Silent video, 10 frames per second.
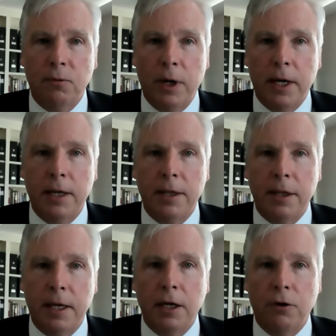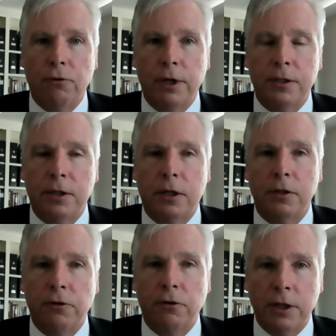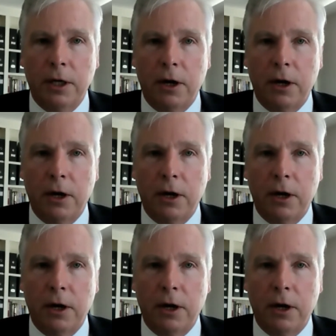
with increased construction